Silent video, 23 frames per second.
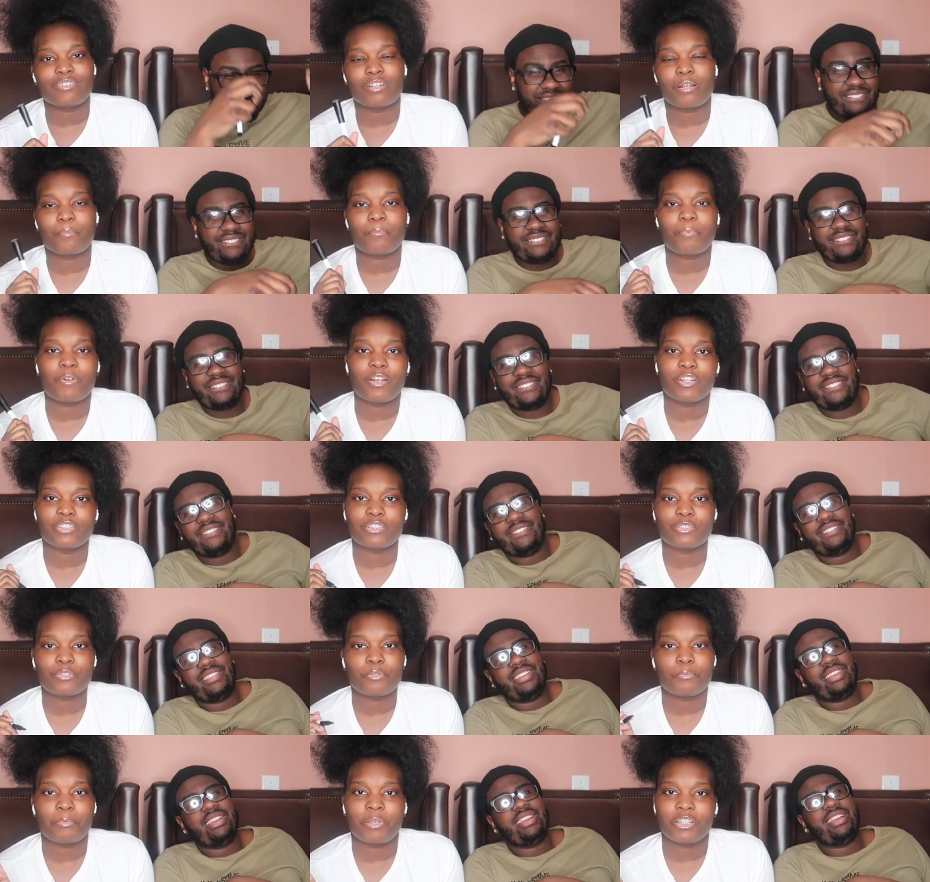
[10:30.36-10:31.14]
Speaker 1: want a
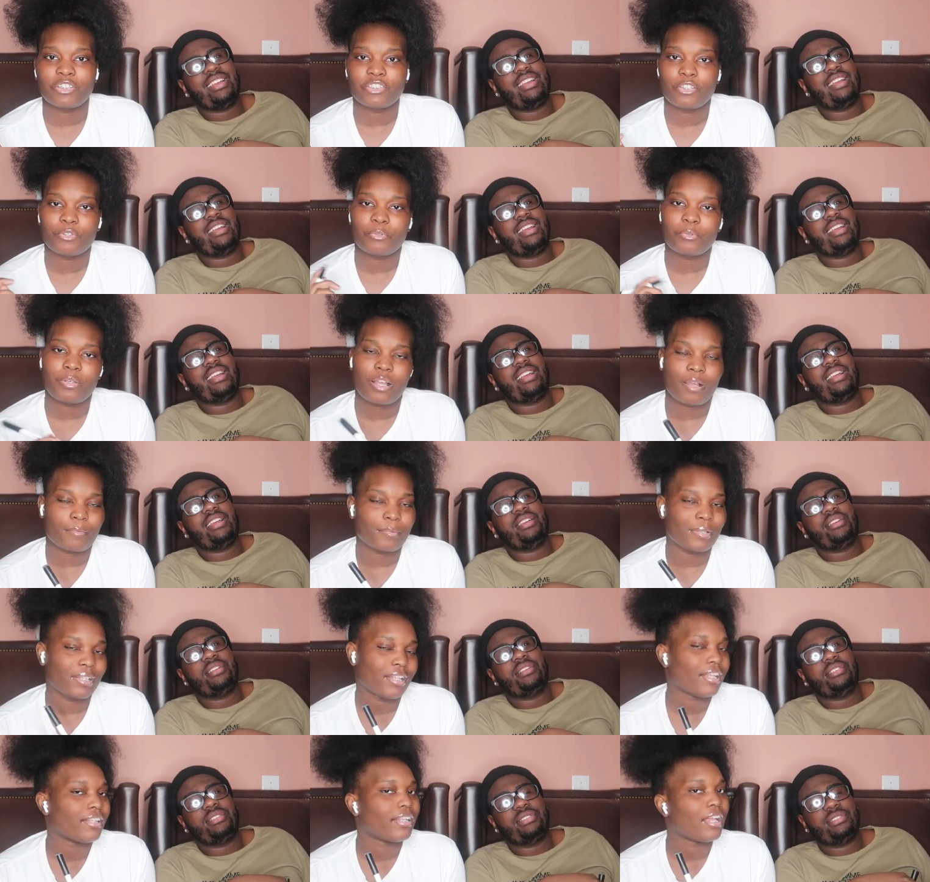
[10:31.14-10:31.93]
part two, make sure you
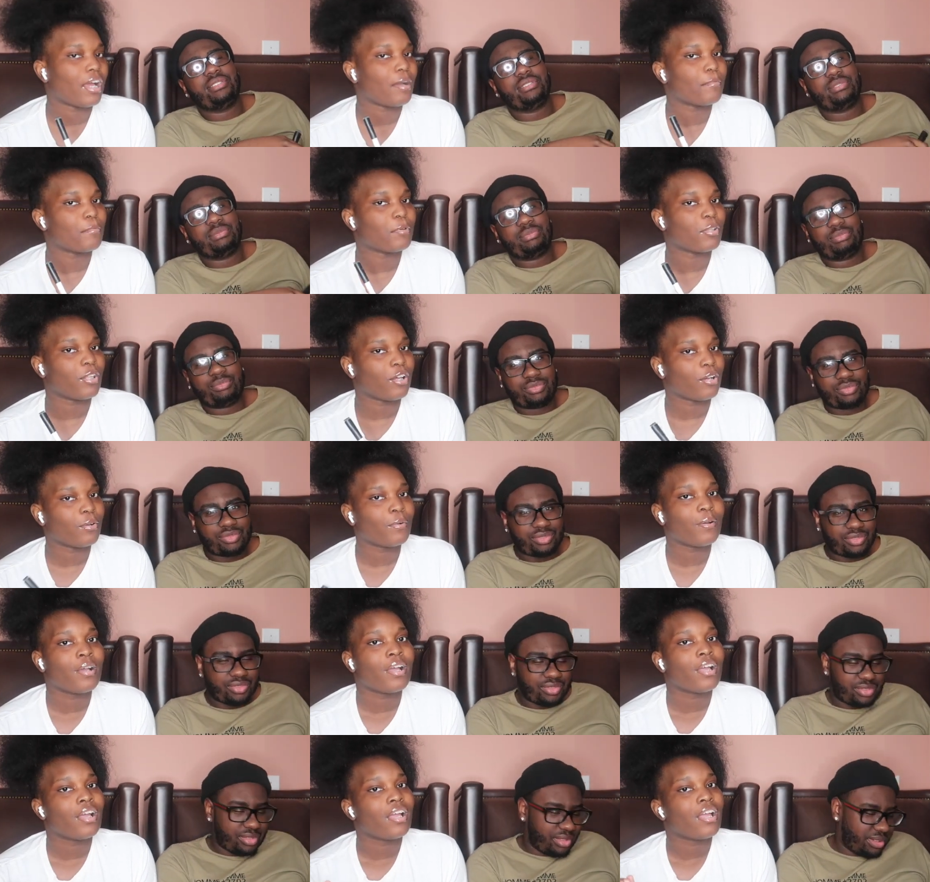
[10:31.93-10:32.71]
comment that down
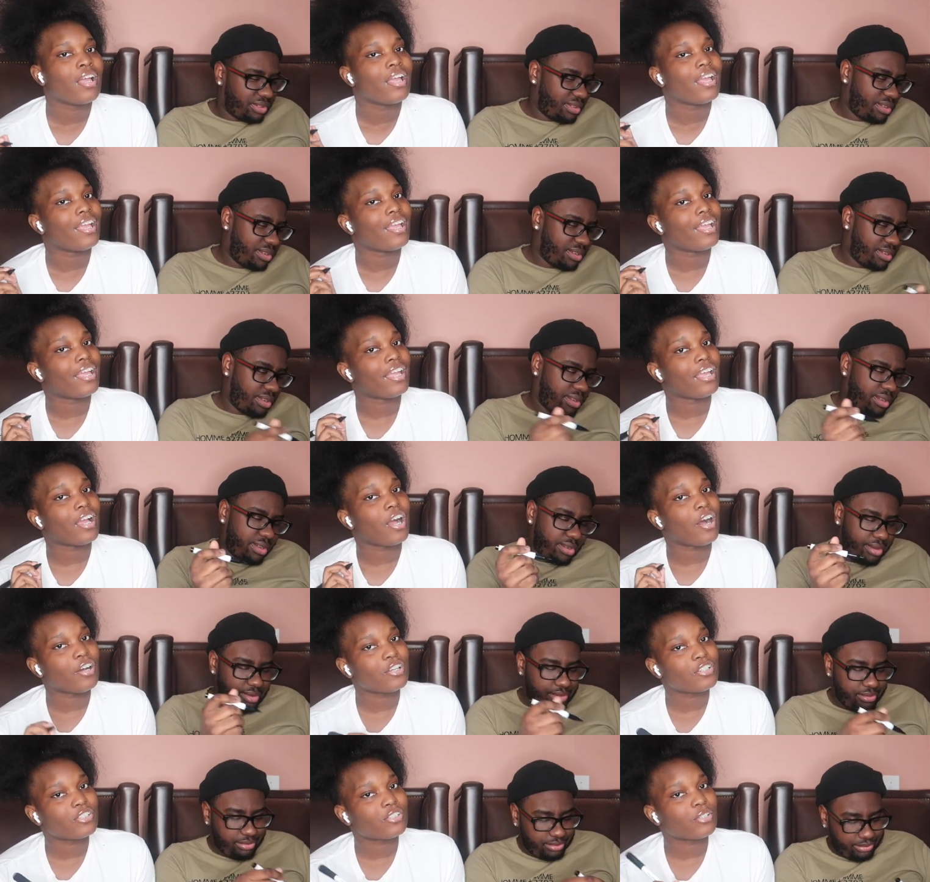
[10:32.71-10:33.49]
below.
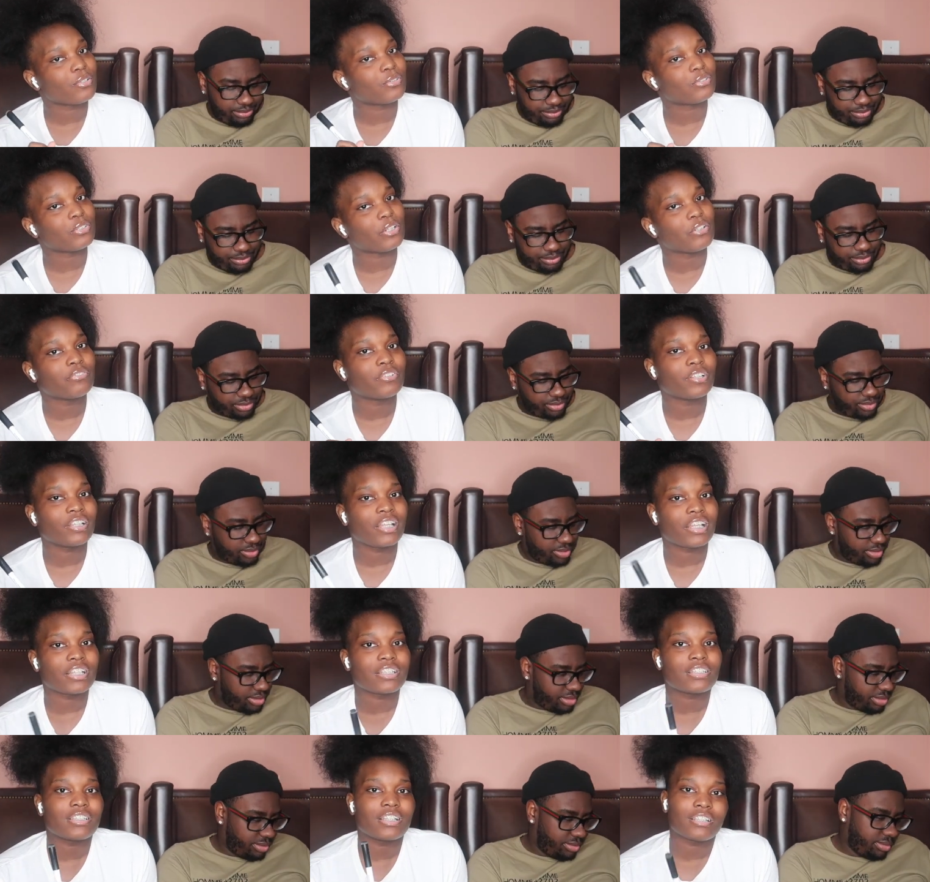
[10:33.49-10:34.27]
And also, don't
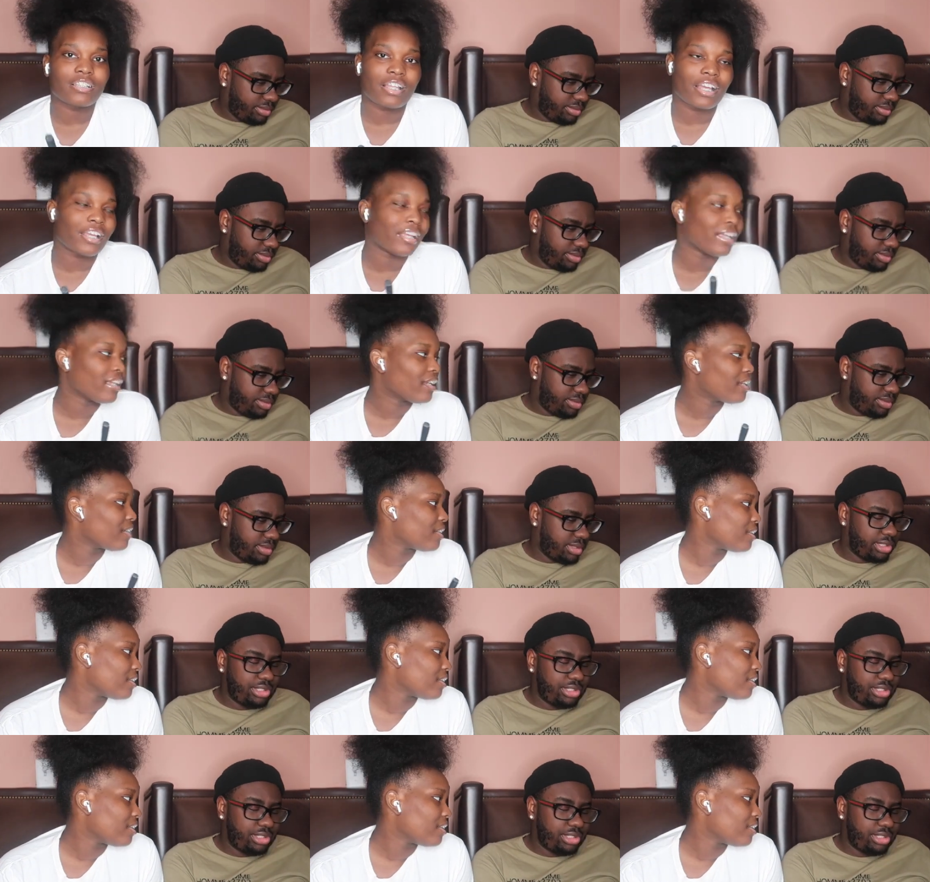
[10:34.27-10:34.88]
forget to like,